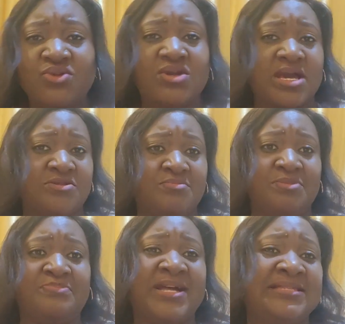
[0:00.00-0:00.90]
you cannot
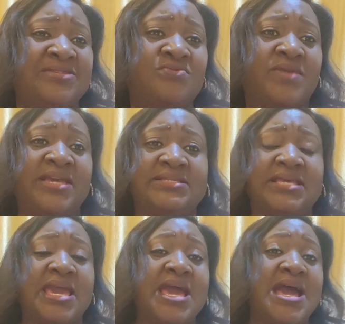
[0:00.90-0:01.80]
be parting ways
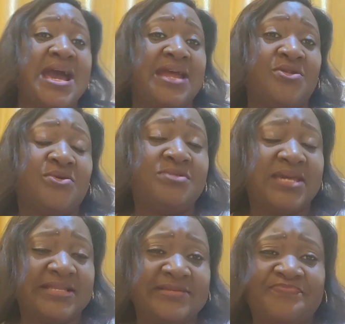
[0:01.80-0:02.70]
and all
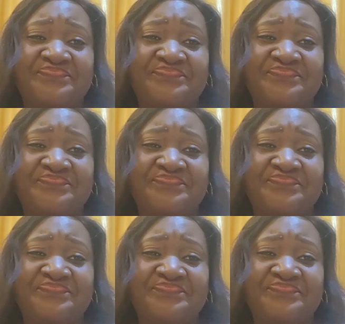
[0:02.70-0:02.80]
that,